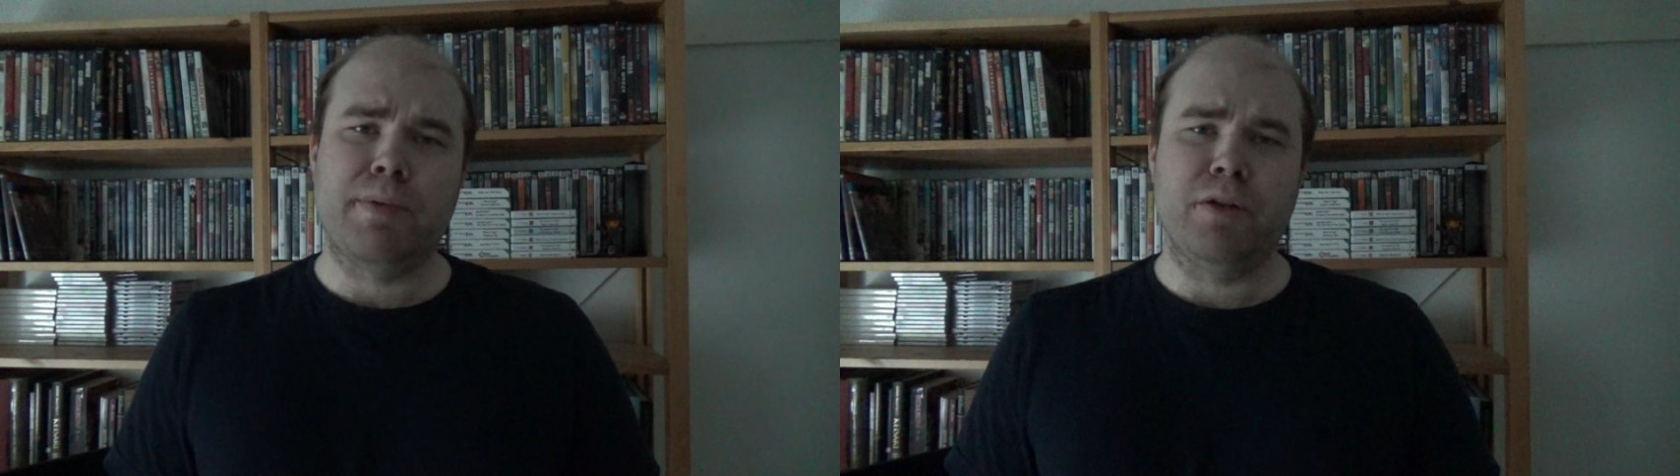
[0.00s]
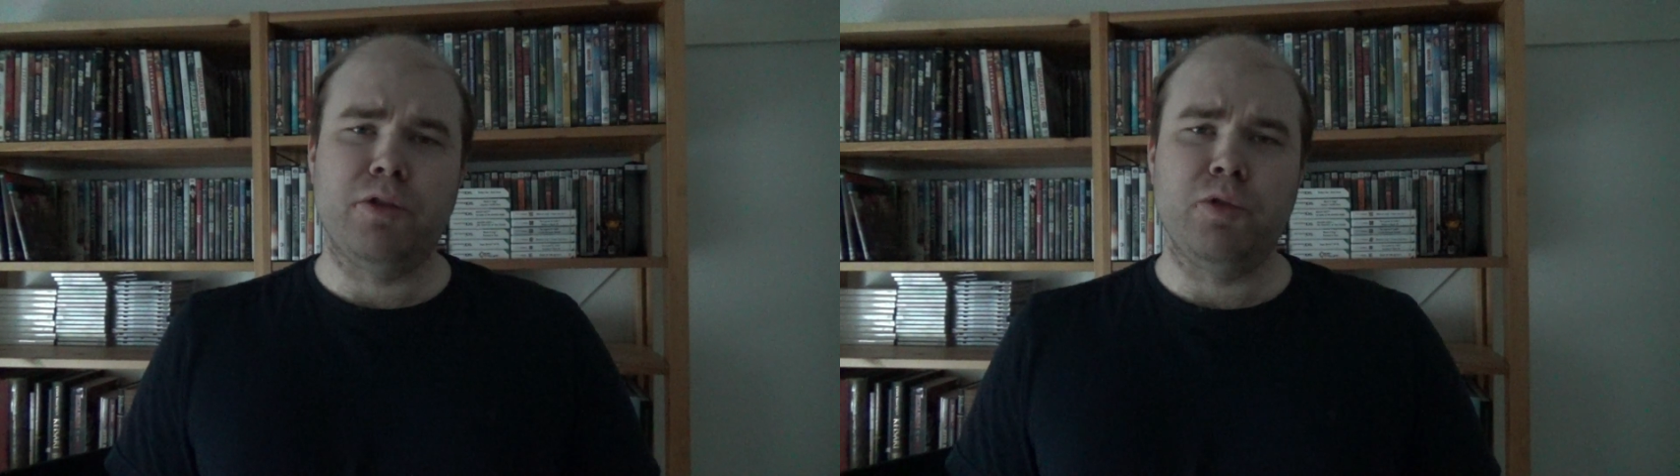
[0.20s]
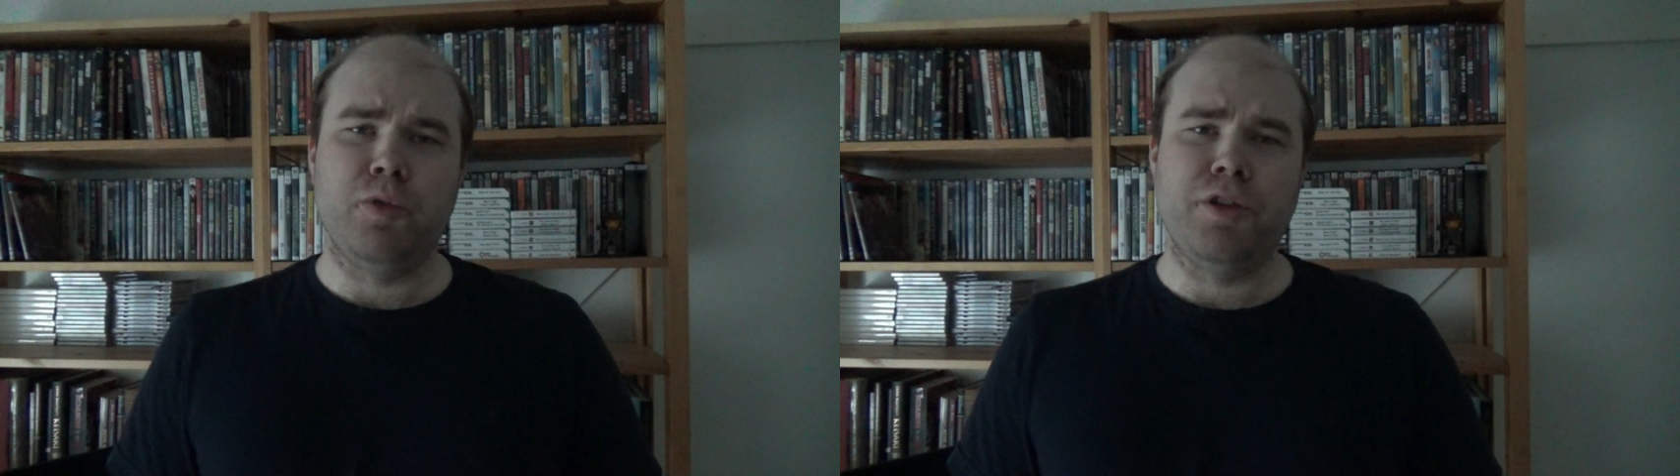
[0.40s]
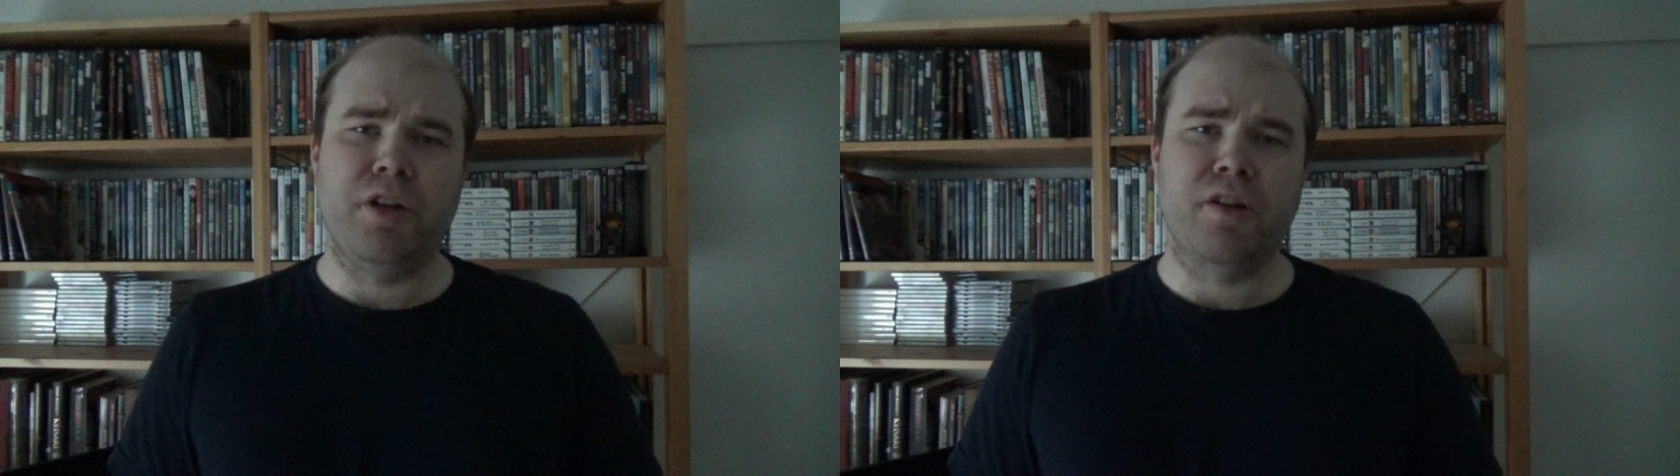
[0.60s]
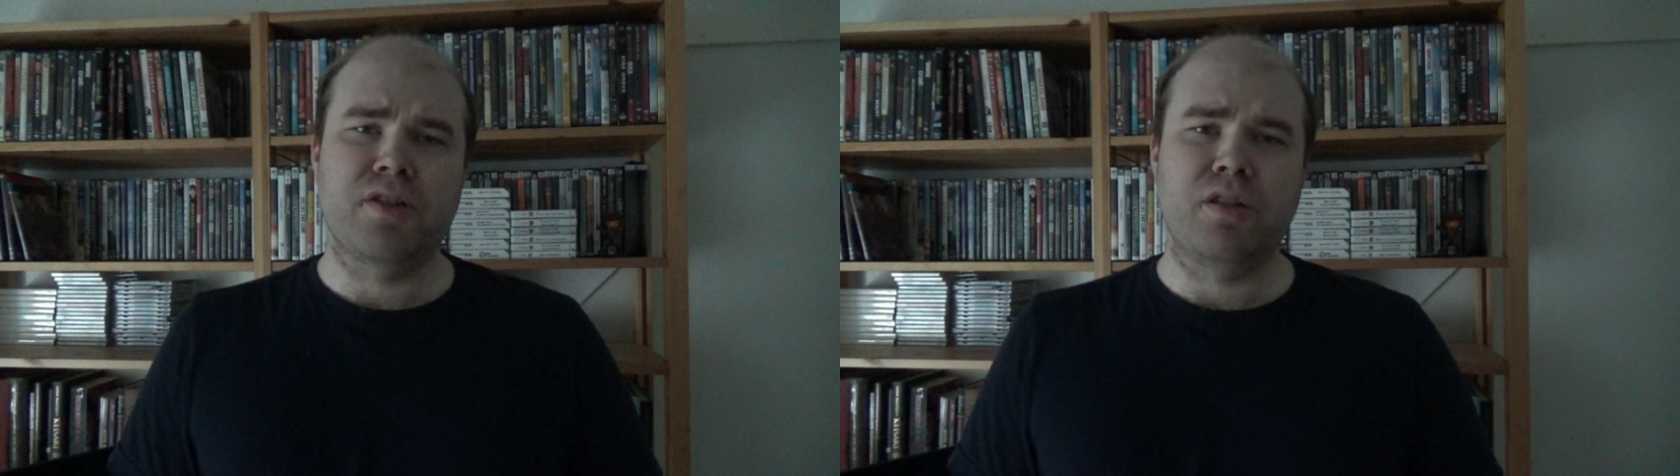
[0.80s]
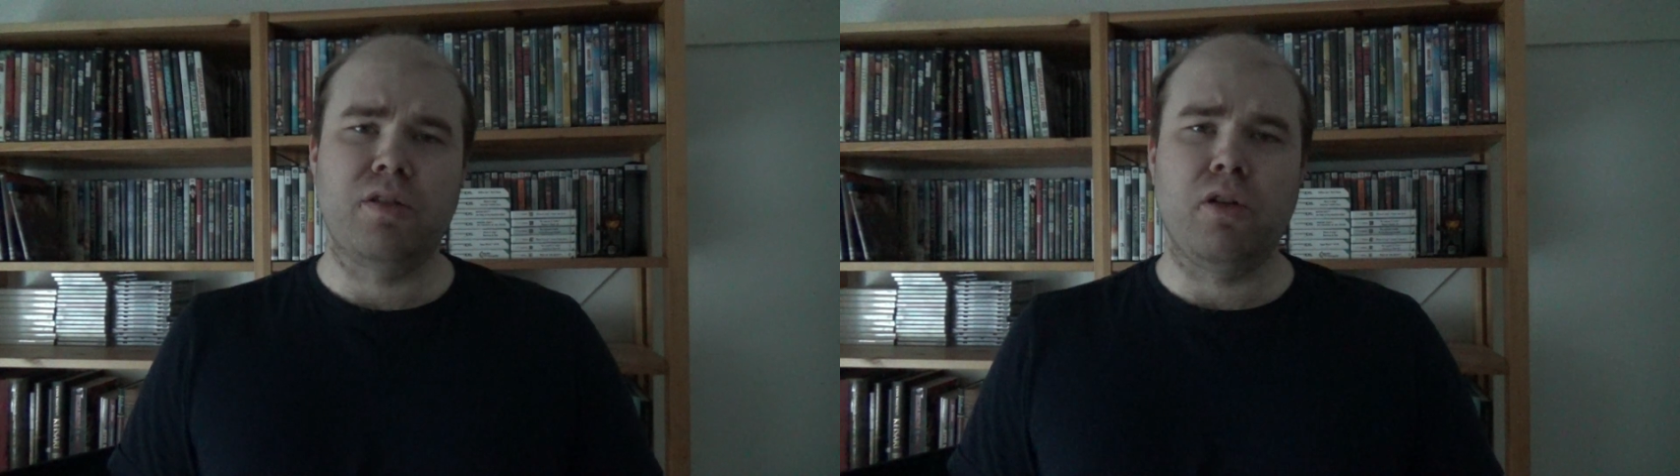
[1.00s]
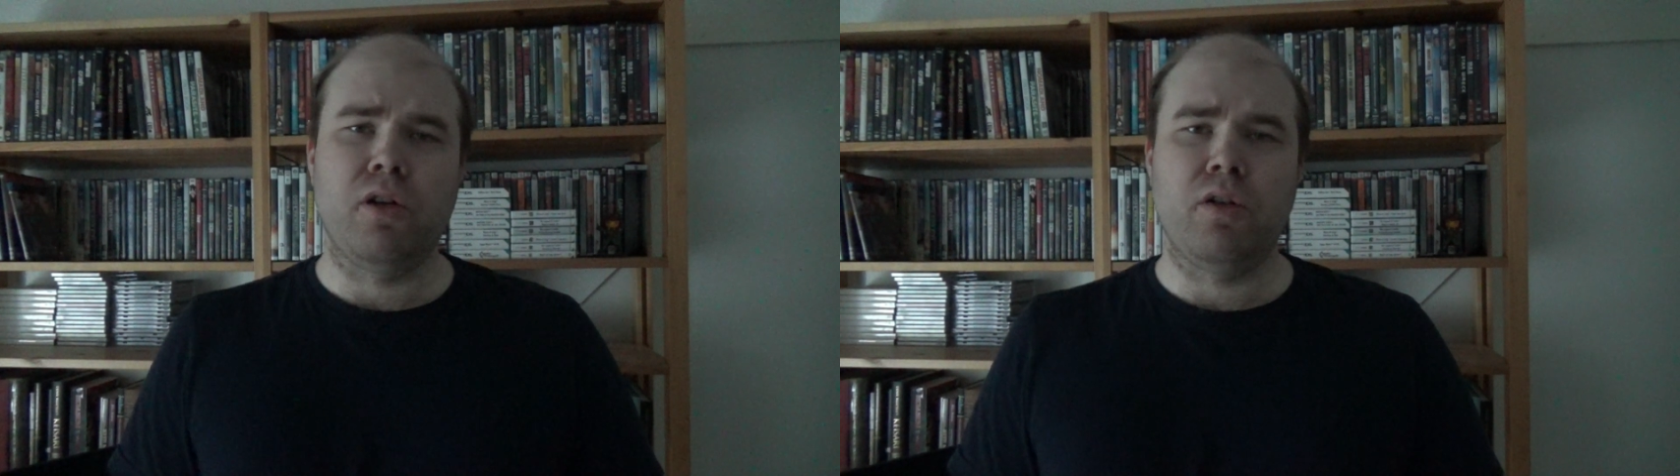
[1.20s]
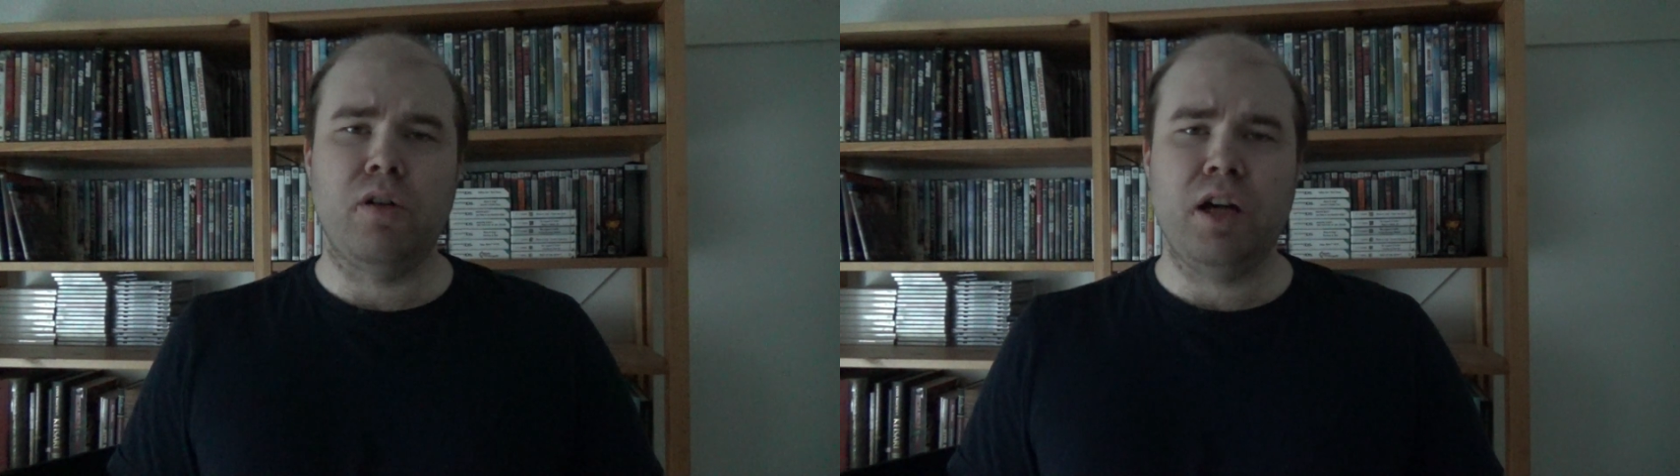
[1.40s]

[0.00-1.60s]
about two years ago,